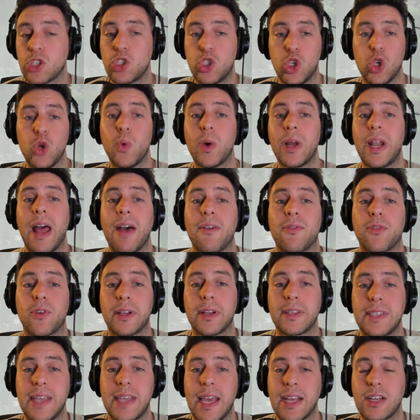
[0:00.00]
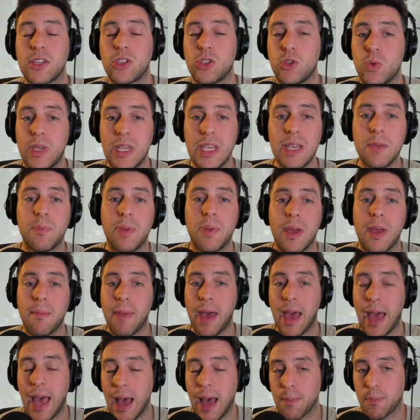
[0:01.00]
do whatever it takes to keep him
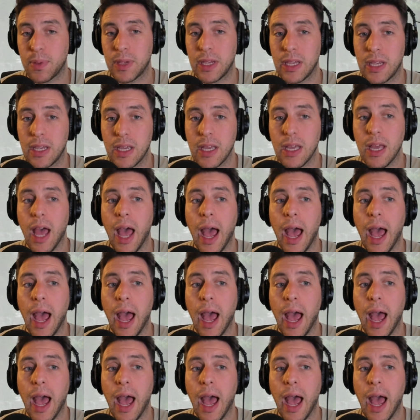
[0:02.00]
happy.